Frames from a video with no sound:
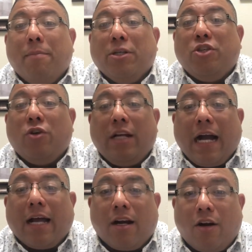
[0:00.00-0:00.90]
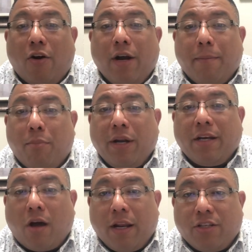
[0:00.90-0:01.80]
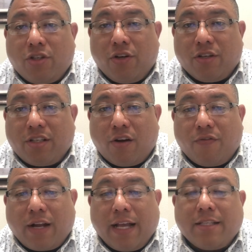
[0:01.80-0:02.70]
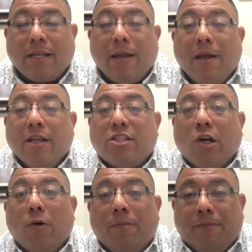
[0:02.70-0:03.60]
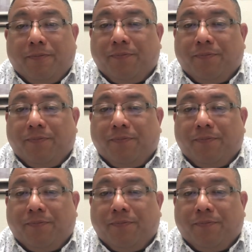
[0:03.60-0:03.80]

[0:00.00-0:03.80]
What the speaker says: But you got to learn and bring knowledge to yourself, guys. So